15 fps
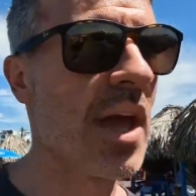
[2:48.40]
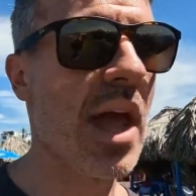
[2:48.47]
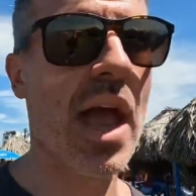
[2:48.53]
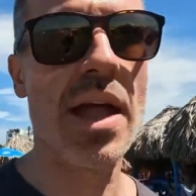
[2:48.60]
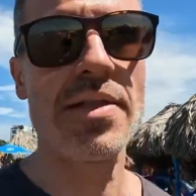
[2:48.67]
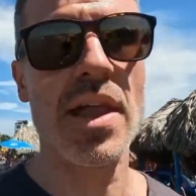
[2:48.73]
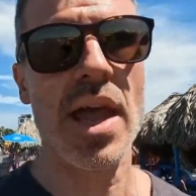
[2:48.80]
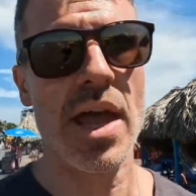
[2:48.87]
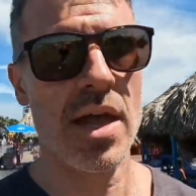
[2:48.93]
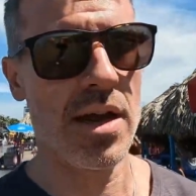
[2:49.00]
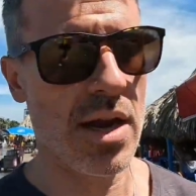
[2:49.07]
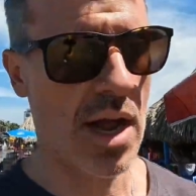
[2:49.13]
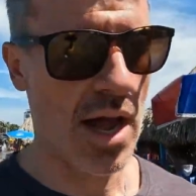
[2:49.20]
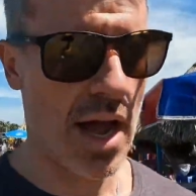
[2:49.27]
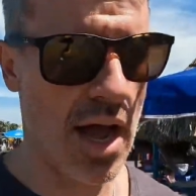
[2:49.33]
And
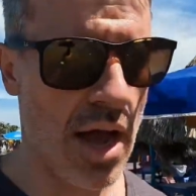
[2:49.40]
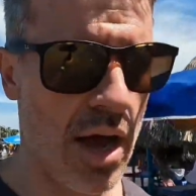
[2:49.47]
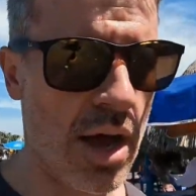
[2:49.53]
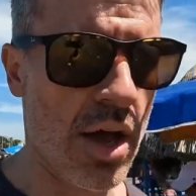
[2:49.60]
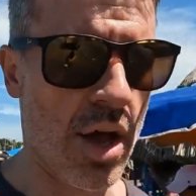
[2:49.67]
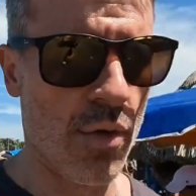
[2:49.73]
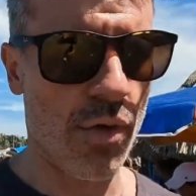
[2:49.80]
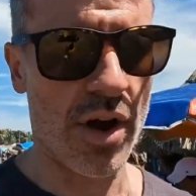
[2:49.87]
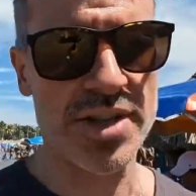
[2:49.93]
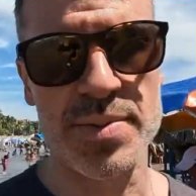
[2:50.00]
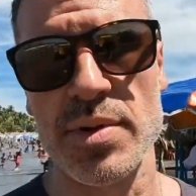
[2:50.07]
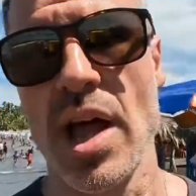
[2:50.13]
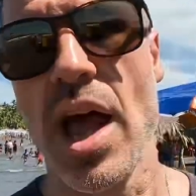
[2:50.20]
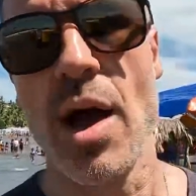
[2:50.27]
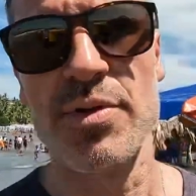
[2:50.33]
then, where else
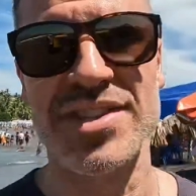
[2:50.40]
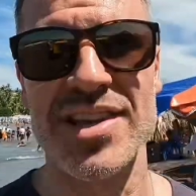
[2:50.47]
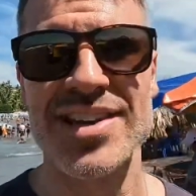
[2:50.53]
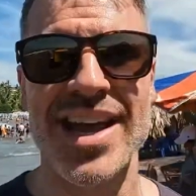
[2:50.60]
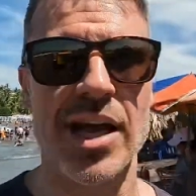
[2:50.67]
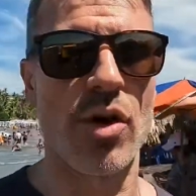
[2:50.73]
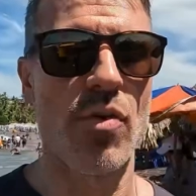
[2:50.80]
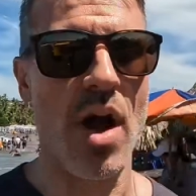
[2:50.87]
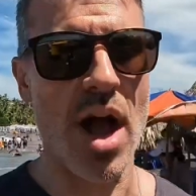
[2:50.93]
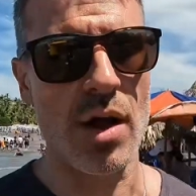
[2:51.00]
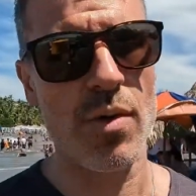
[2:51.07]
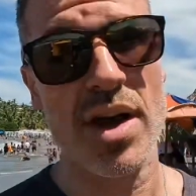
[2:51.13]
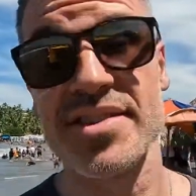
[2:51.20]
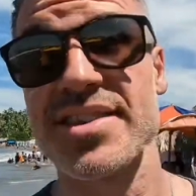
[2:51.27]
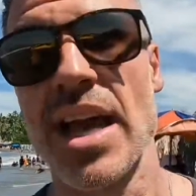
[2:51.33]
was I? I was in
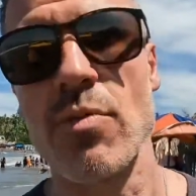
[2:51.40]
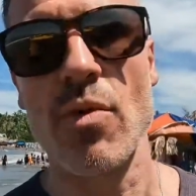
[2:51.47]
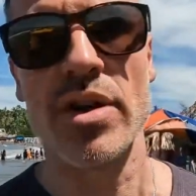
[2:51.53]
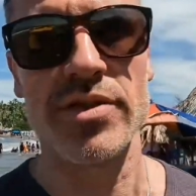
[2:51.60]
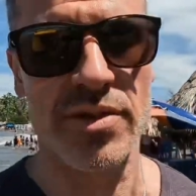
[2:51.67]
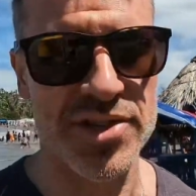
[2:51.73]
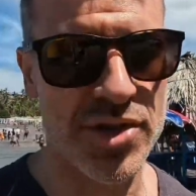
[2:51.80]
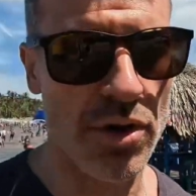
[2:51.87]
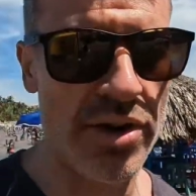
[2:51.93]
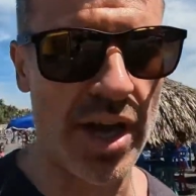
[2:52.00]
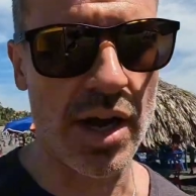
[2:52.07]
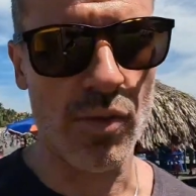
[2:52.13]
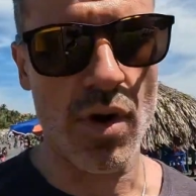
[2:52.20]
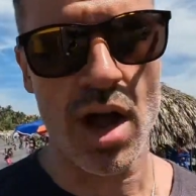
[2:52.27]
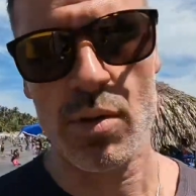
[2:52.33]
Nicaragua, San Juan del Sur,
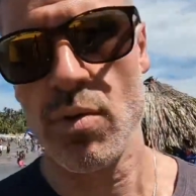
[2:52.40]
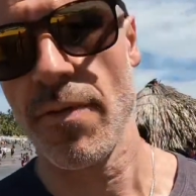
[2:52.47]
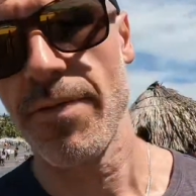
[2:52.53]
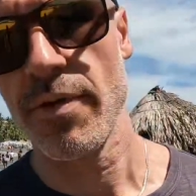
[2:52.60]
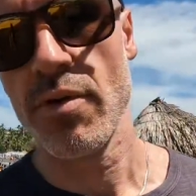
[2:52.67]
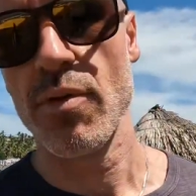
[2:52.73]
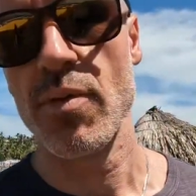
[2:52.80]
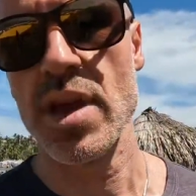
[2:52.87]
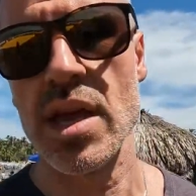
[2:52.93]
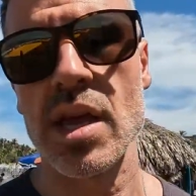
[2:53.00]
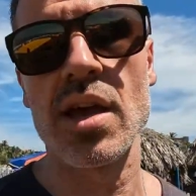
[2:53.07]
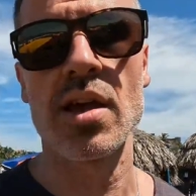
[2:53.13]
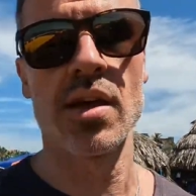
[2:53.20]
Nicaragua for a week.